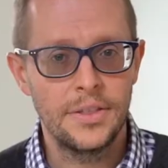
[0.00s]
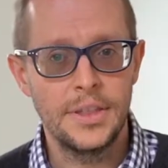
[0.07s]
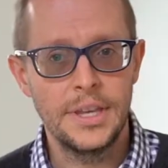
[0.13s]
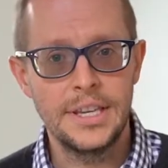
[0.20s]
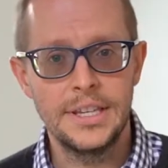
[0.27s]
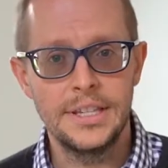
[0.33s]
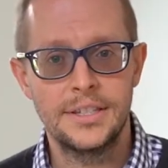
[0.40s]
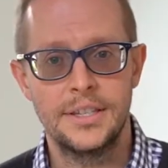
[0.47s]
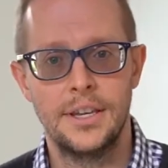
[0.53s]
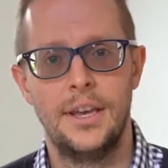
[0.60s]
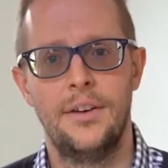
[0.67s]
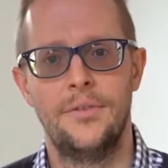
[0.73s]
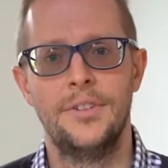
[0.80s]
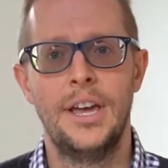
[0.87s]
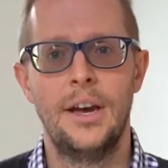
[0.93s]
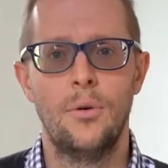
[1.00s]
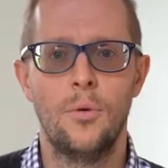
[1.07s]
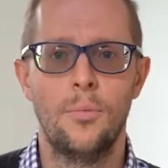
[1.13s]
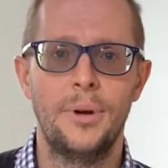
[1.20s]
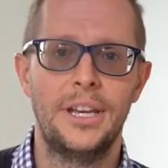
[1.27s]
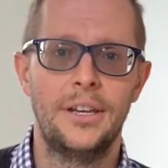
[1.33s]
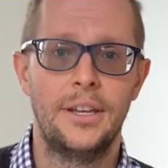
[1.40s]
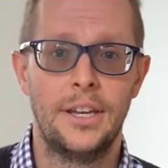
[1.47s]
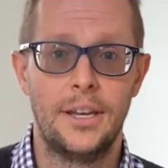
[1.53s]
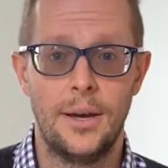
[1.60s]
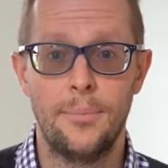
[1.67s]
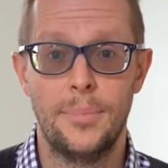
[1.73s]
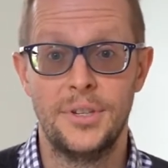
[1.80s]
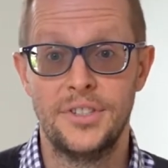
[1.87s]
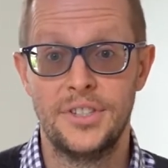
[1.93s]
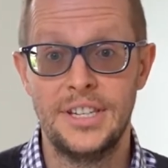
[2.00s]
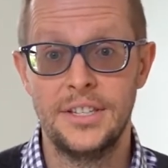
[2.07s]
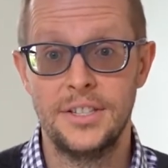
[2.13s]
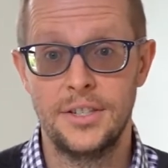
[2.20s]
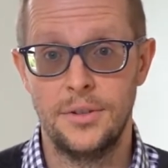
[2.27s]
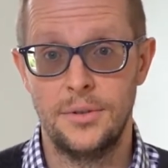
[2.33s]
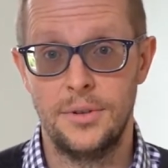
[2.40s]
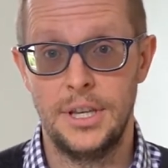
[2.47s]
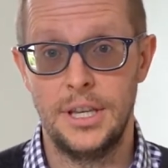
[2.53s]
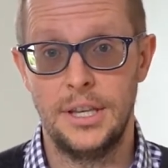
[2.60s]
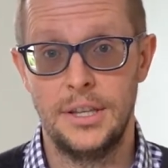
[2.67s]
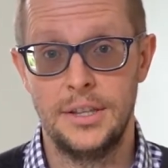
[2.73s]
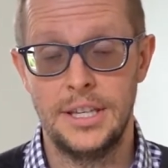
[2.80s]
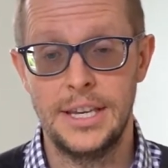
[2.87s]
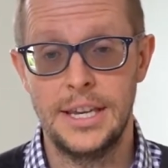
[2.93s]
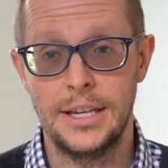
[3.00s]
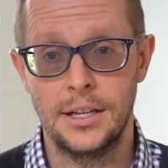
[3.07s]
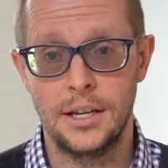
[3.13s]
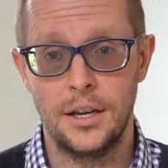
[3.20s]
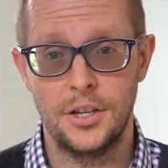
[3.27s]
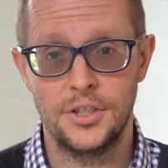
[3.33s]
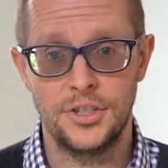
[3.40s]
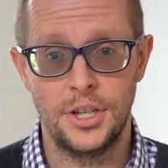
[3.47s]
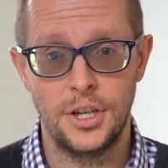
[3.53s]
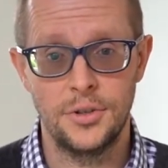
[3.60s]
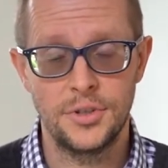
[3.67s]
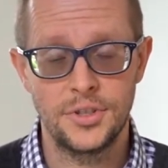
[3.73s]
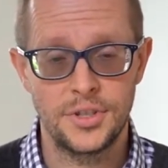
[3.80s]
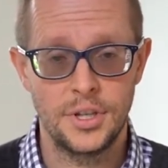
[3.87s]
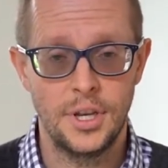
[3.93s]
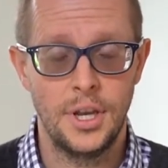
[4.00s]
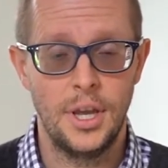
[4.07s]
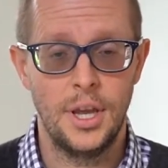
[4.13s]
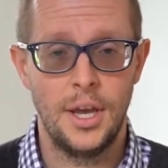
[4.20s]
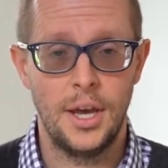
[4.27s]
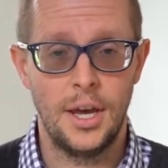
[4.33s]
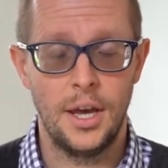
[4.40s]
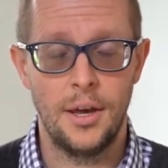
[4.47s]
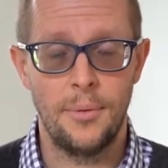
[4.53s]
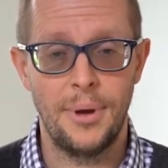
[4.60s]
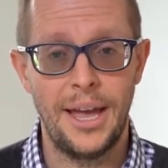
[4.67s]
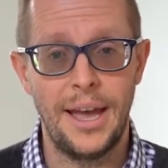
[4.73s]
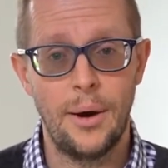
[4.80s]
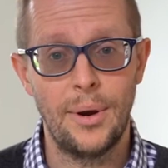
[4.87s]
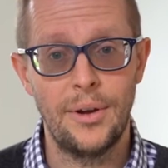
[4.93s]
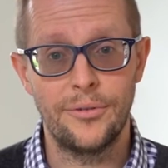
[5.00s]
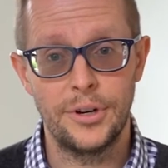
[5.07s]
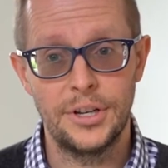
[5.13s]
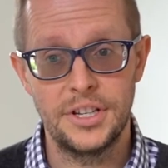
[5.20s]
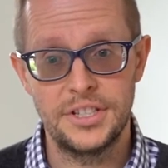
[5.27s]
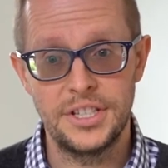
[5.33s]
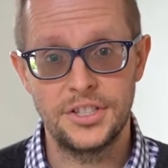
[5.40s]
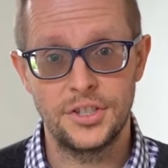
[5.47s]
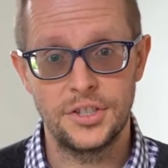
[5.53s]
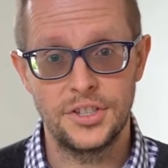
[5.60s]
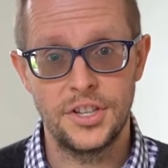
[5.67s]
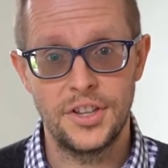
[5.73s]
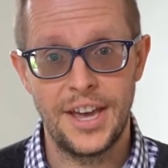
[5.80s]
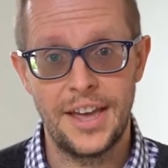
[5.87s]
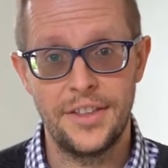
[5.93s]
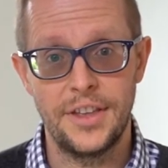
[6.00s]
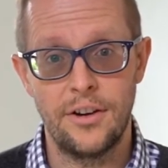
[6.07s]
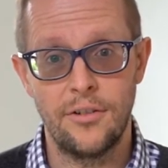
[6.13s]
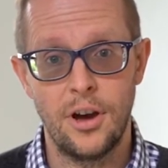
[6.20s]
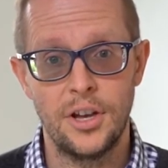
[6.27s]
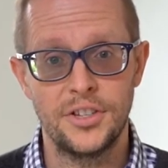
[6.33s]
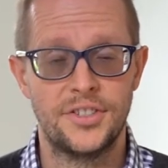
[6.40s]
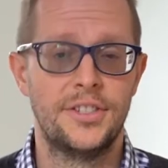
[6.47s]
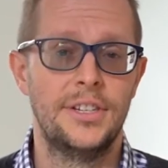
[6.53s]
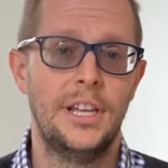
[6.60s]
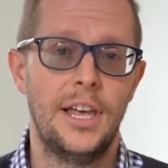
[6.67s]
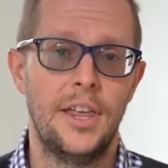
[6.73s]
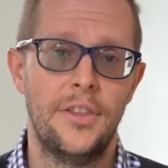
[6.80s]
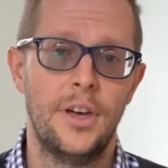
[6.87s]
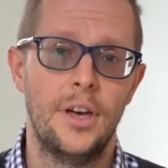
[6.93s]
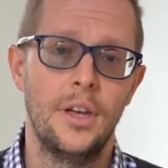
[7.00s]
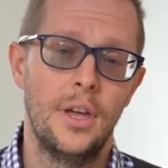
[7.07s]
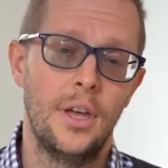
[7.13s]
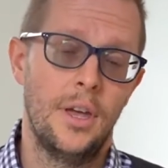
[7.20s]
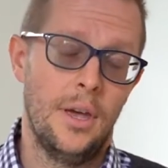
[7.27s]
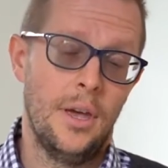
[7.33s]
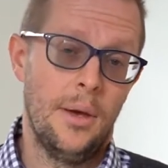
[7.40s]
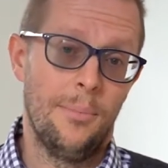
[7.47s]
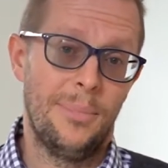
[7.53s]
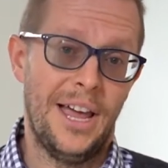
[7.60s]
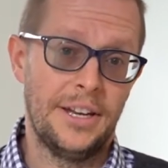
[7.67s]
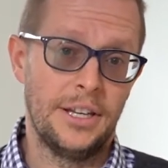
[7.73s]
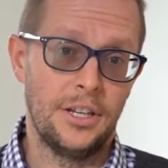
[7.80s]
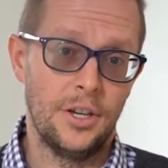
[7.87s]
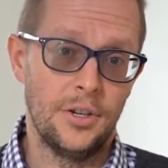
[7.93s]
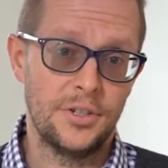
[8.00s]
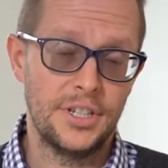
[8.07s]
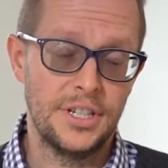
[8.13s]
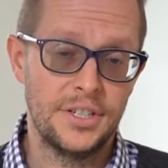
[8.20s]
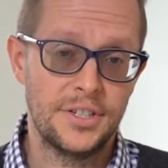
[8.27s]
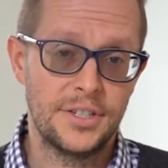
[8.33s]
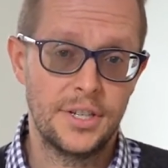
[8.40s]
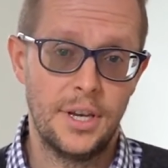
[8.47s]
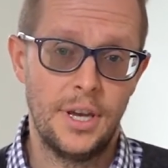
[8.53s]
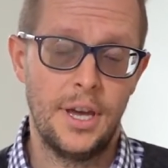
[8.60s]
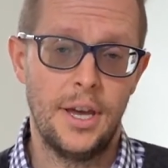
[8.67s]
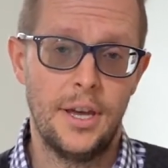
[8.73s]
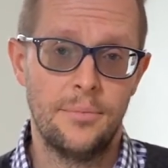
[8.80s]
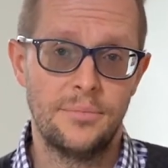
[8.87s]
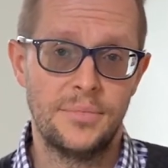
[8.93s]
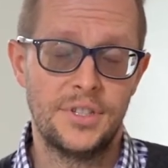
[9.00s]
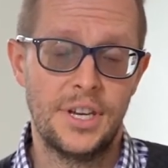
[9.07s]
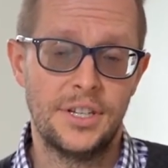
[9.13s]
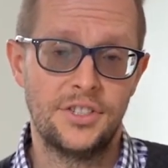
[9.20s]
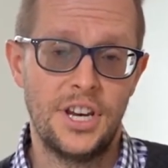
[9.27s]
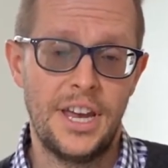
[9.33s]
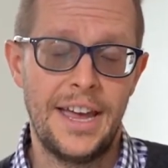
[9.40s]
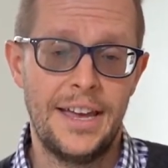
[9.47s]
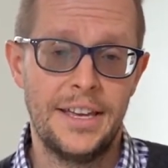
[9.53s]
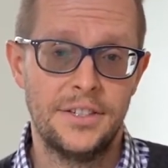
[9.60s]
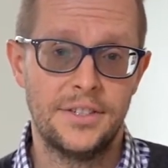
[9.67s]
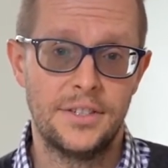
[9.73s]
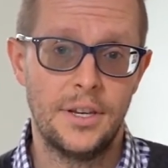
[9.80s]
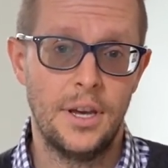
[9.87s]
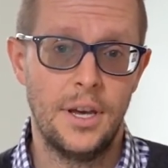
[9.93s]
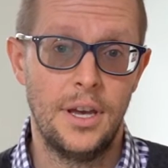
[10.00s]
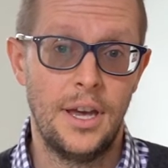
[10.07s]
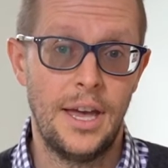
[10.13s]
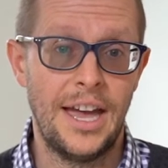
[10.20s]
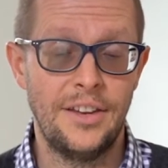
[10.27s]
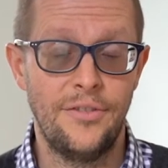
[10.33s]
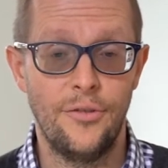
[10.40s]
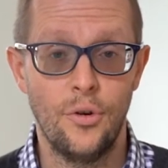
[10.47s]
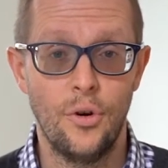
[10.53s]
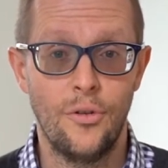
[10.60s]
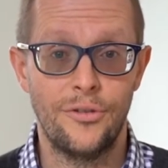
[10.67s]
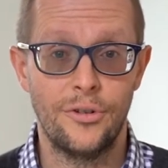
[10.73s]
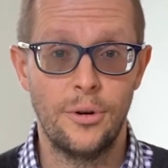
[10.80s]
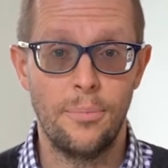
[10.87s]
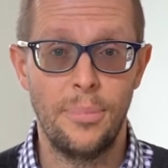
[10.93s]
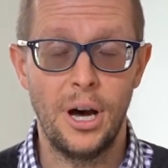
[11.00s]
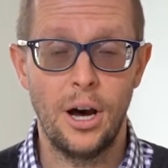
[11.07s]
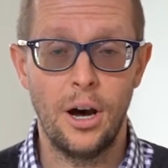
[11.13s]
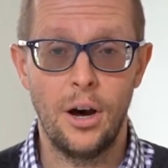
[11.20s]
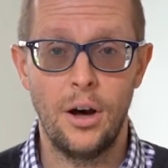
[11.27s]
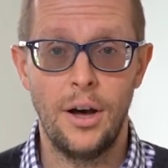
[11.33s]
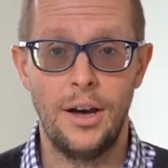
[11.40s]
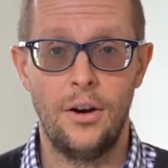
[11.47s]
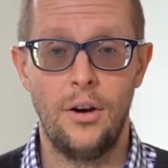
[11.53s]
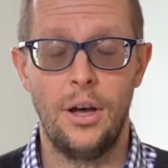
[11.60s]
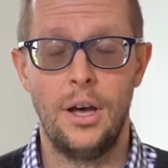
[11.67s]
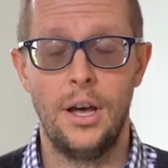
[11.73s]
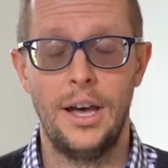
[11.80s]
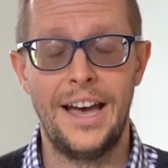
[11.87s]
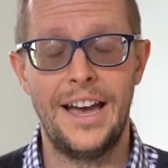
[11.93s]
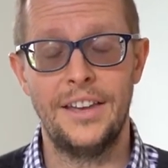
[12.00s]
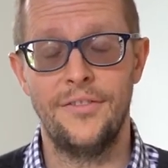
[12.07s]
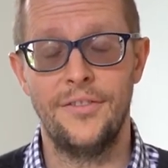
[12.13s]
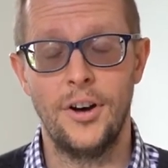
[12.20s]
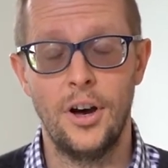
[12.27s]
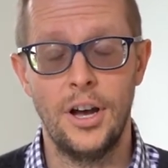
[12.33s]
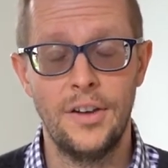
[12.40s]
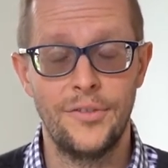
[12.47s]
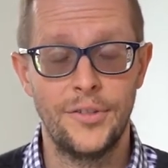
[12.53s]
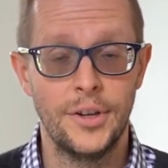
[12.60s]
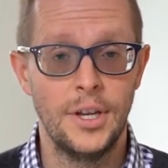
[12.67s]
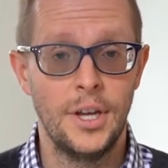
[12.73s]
These have now all been encompassed into the E-class use. However, in addition to that, there are still other planning uses such as A4 for a bar, A5